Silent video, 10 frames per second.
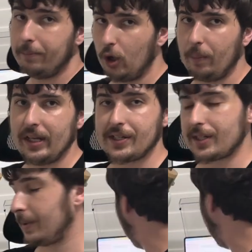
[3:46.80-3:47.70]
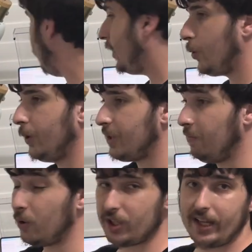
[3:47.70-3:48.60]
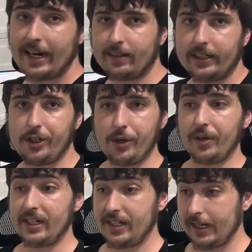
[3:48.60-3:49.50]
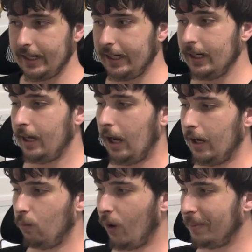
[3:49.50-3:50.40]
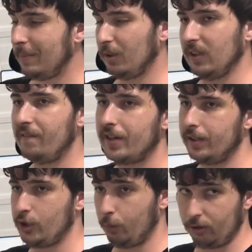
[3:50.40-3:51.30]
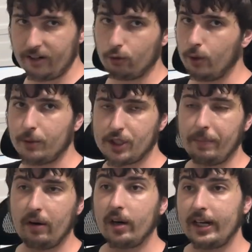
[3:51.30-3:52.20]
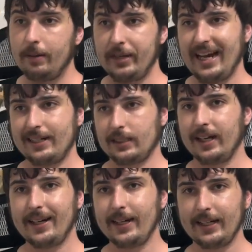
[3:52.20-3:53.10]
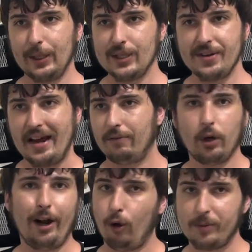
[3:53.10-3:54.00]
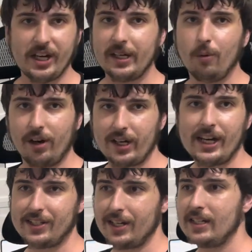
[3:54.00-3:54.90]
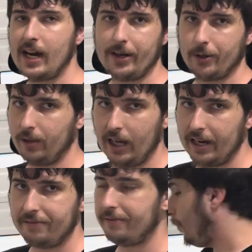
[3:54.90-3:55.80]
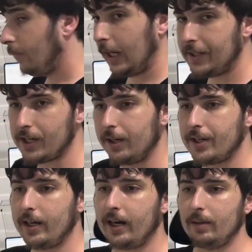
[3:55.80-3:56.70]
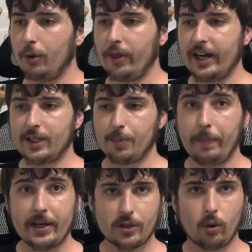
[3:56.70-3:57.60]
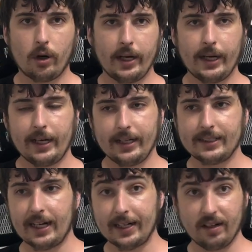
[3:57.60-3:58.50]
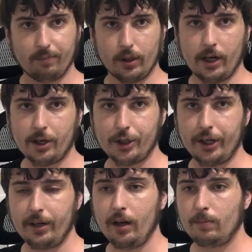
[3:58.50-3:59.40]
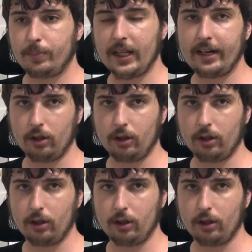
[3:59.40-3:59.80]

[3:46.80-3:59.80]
moments. This was most likely due to Diddy, and while people love to spread rumors about him and act like he's never helped anyone in his entire life, it's undeniable that his mentoring and executive production played a